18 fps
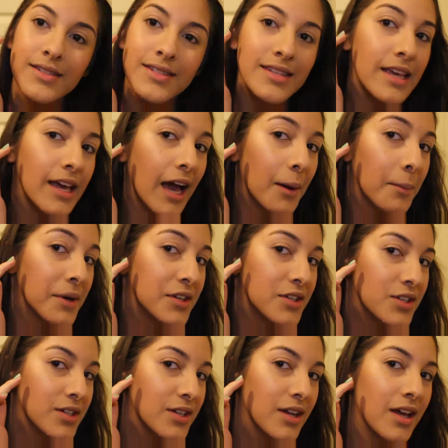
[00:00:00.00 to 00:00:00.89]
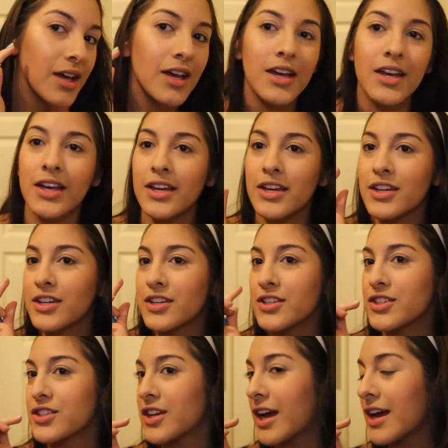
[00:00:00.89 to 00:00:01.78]
See how much
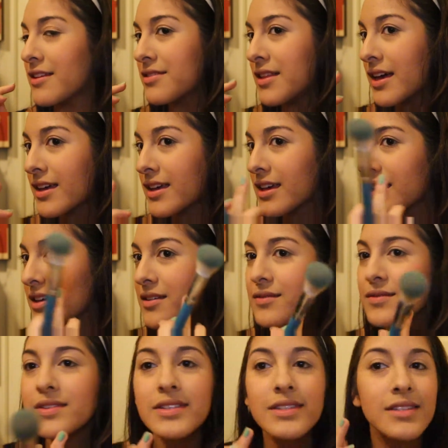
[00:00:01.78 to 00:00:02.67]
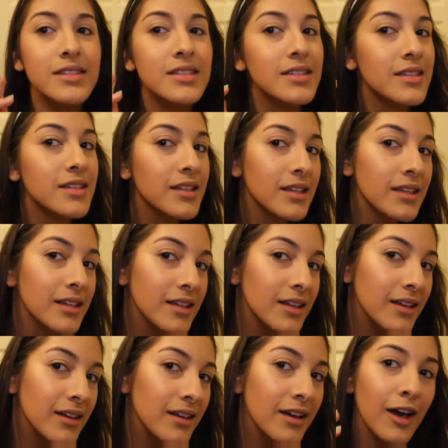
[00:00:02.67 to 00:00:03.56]
shine that gives?
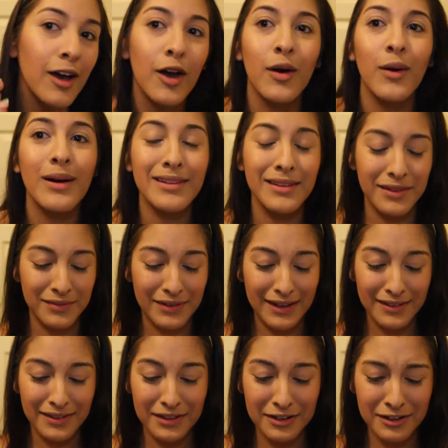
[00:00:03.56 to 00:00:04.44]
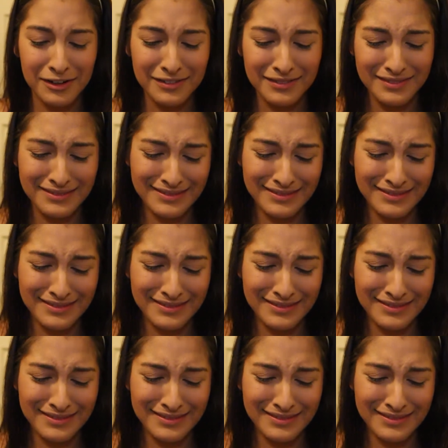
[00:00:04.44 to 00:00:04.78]
Oh, I love highlighter.